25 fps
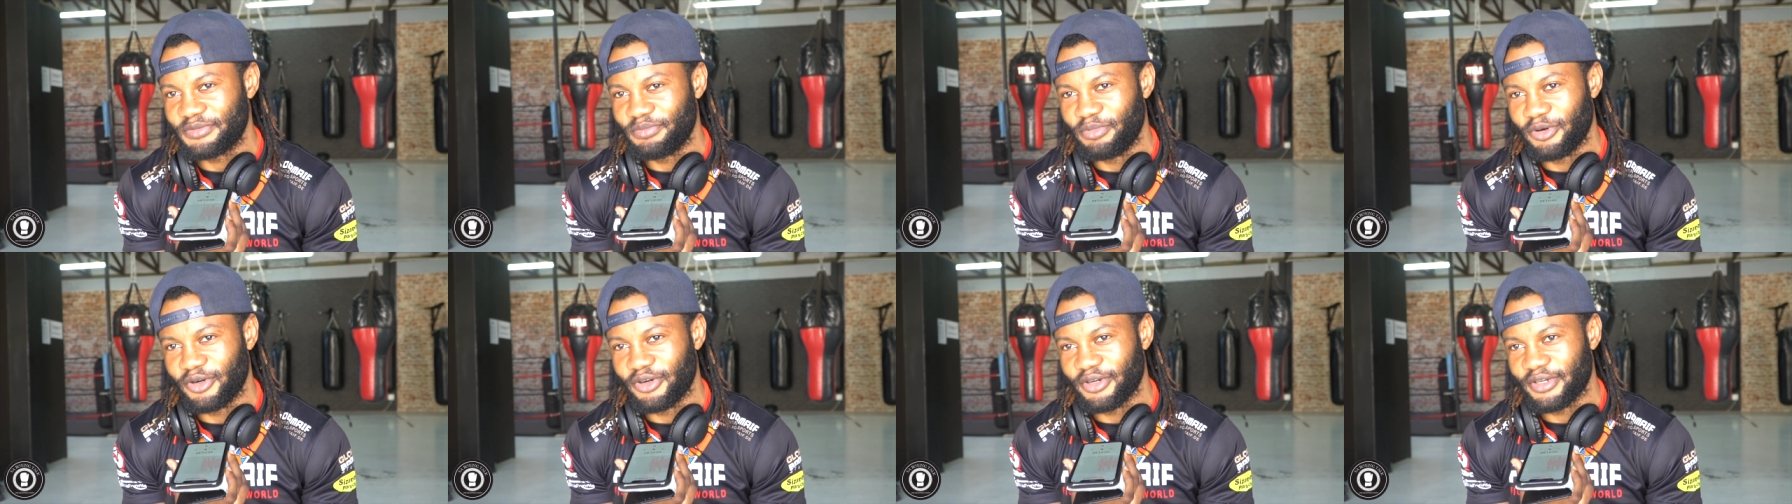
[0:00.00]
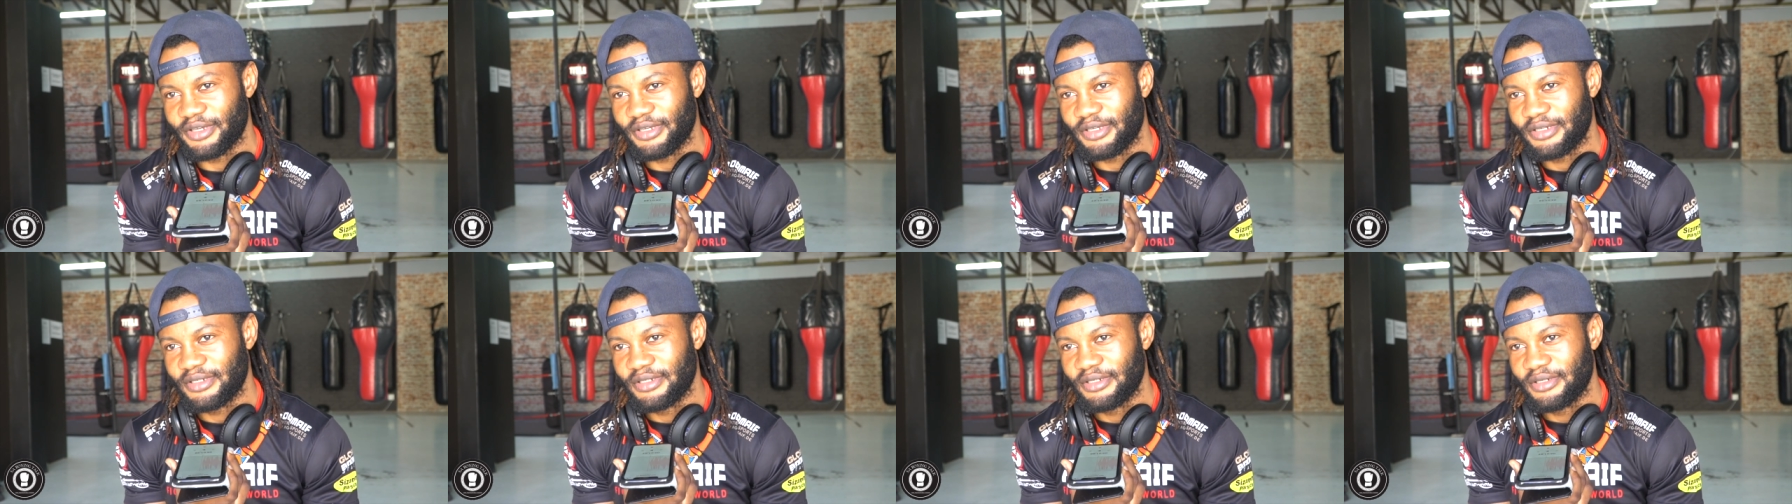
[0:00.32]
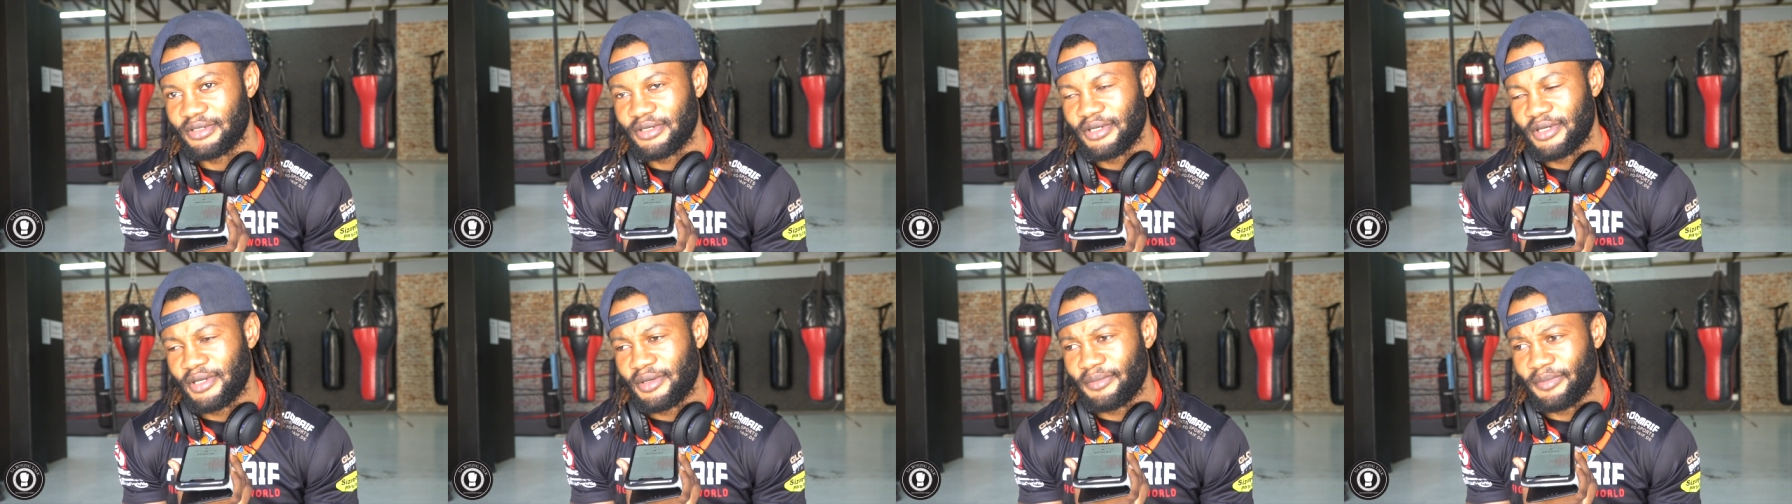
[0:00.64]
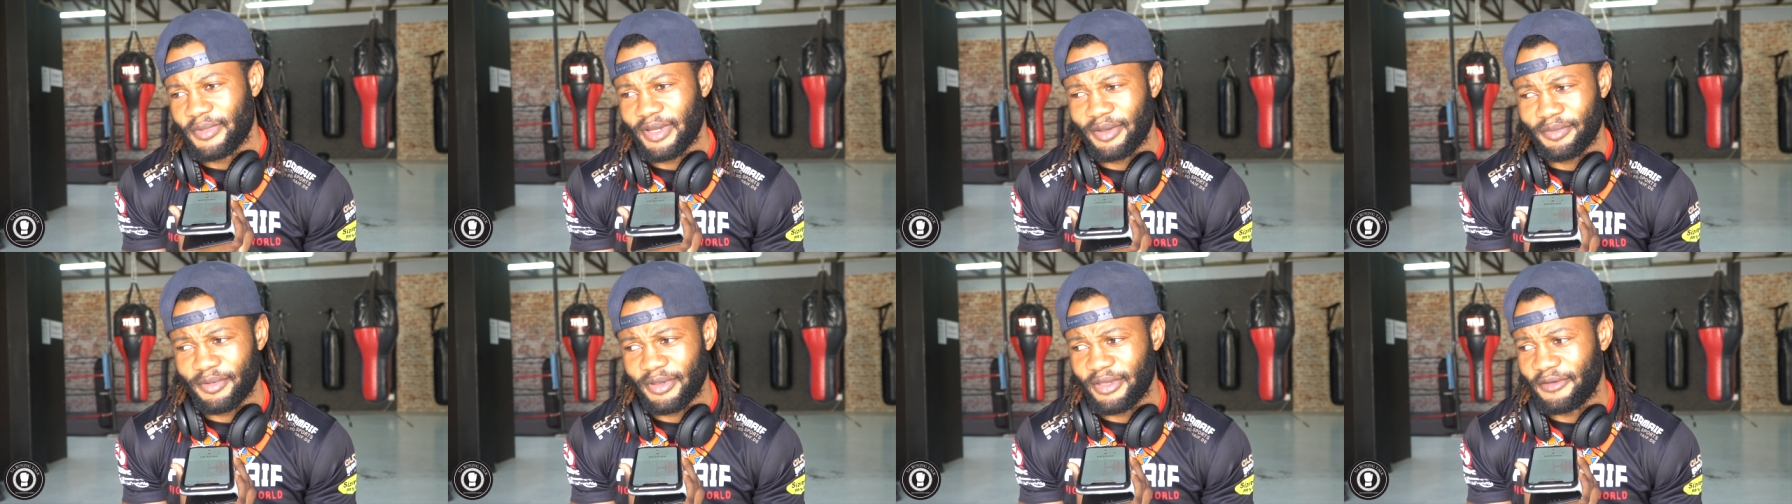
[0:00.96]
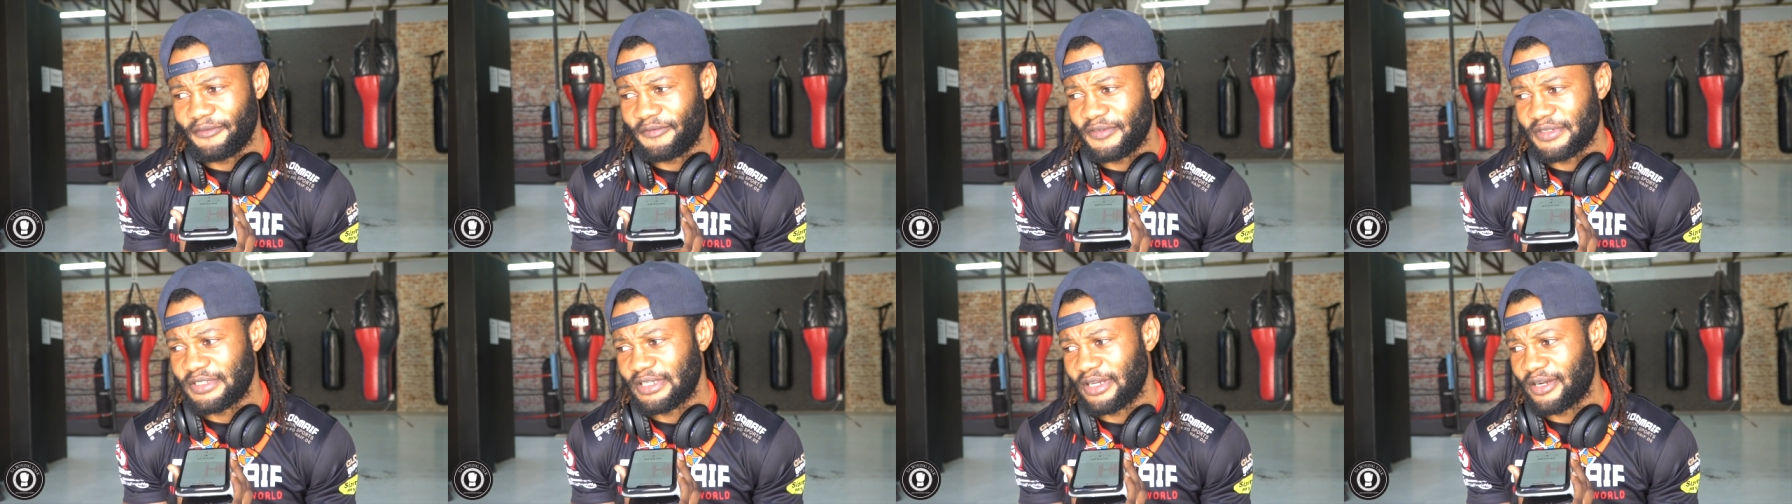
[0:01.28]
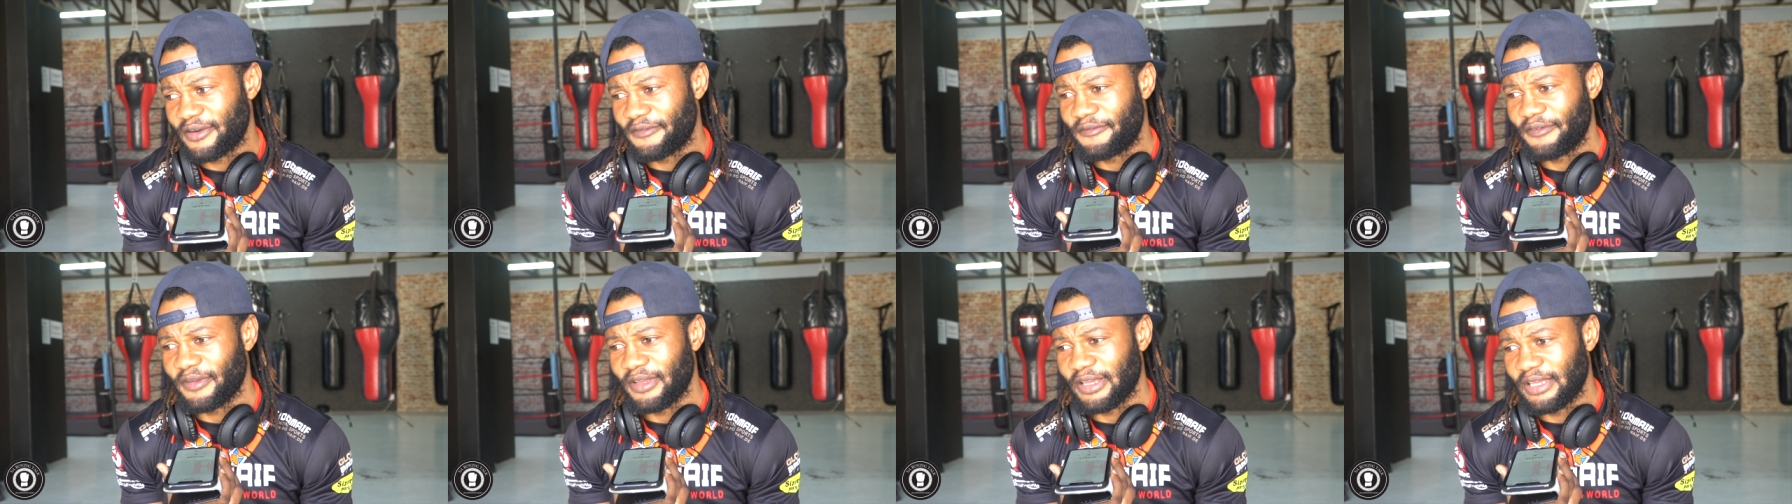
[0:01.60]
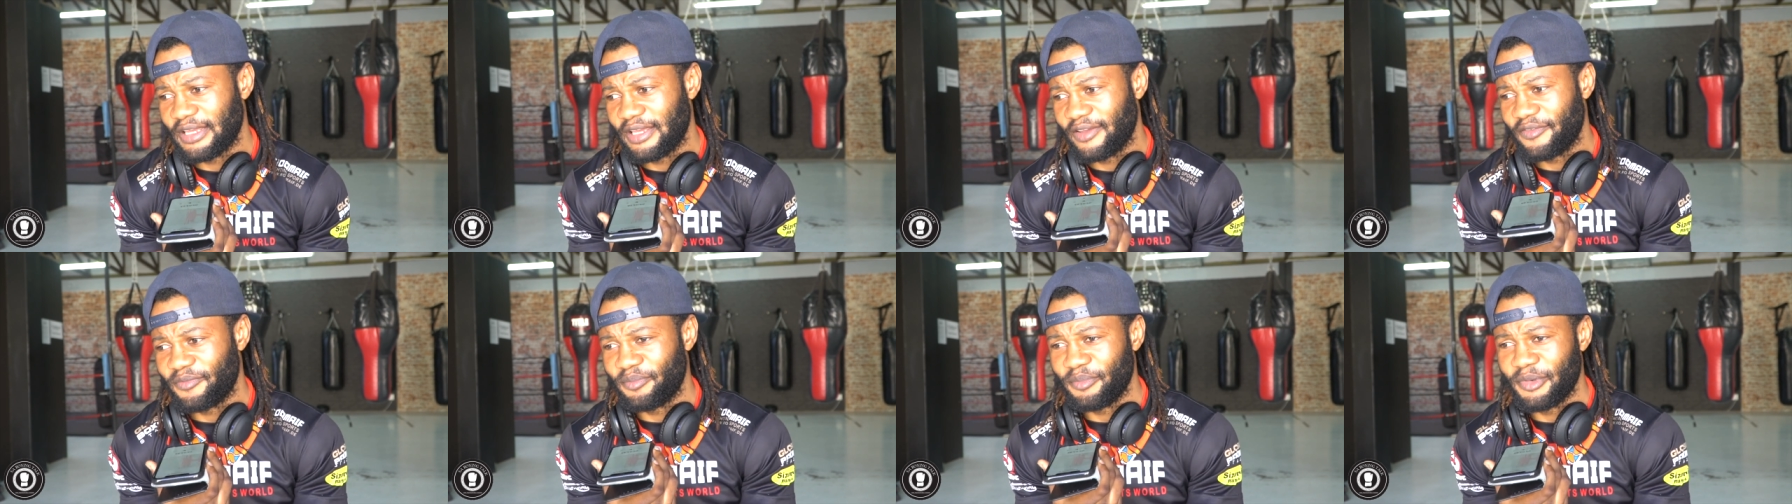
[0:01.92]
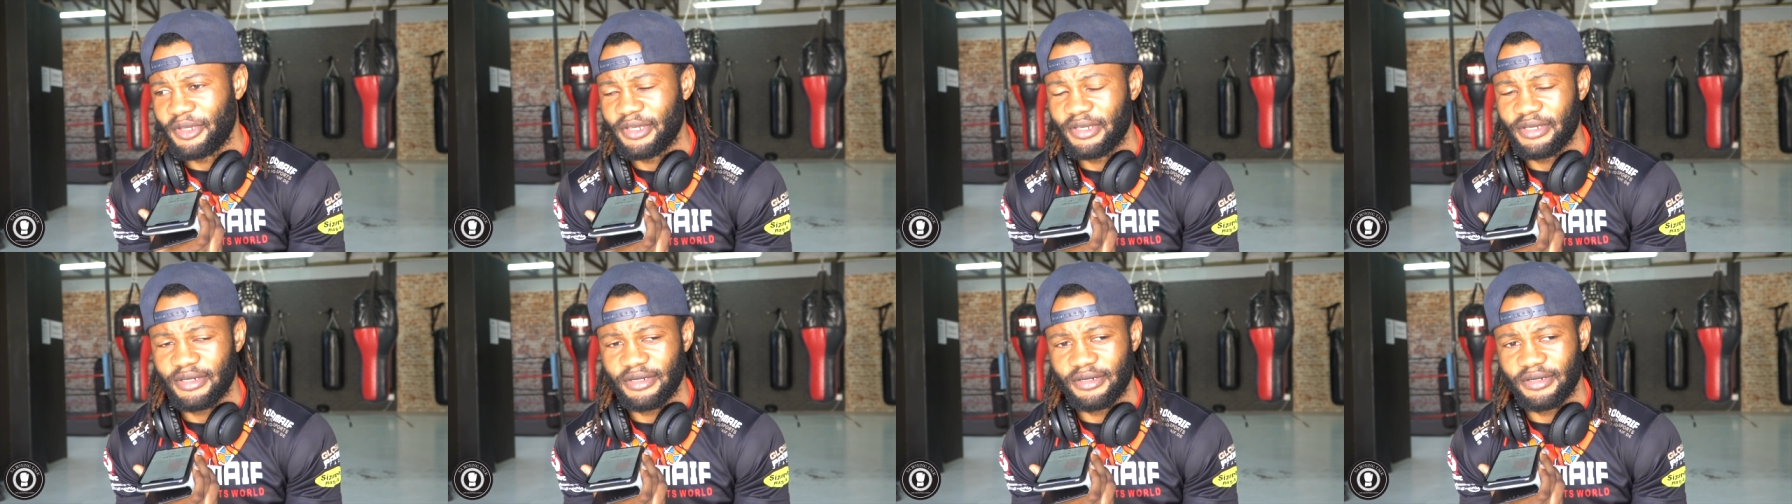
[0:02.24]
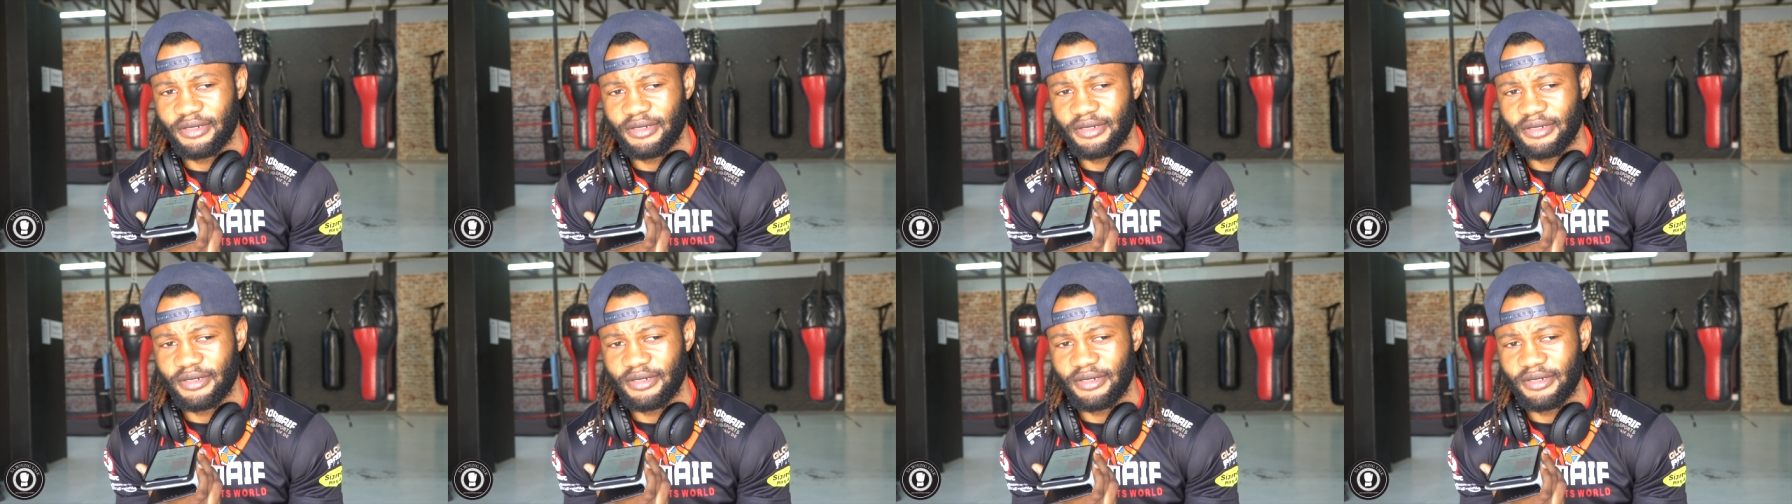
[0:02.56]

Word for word: boy. Maybe if South Africa give me